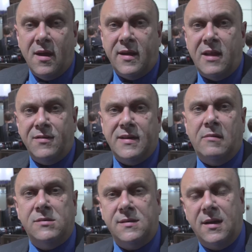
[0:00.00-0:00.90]
and even
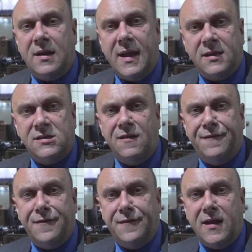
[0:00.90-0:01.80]
down to the little
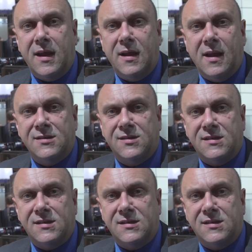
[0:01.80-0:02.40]
XC15 as